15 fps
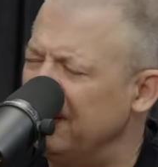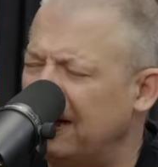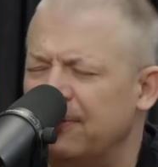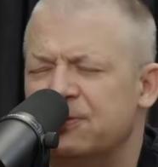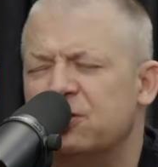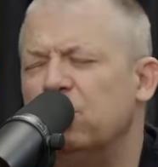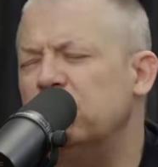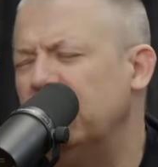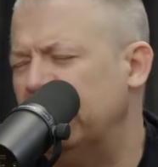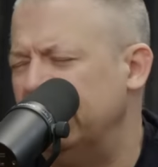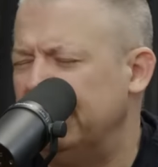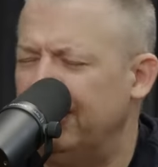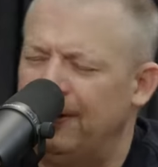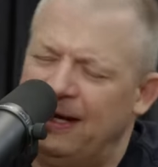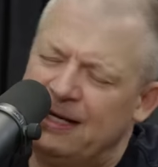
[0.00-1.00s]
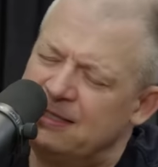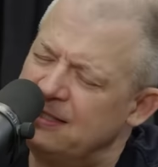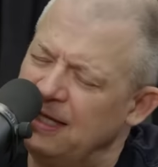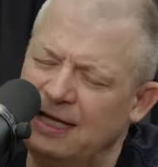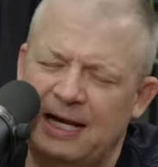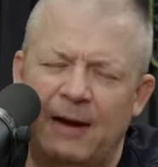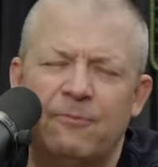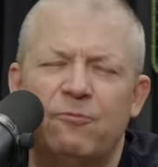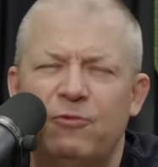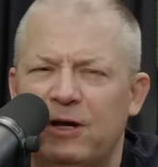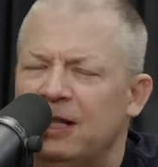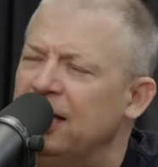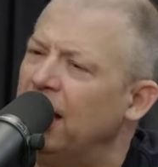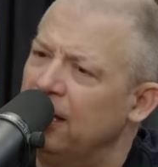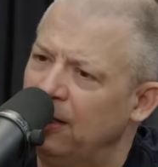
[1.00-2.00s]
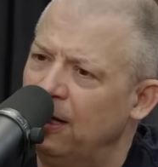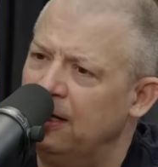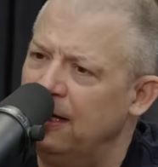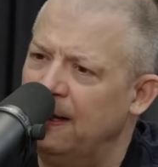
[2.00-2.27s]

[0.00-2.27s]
Like I'm so glad I didn't get my ass. Like I'm really you're, lucky.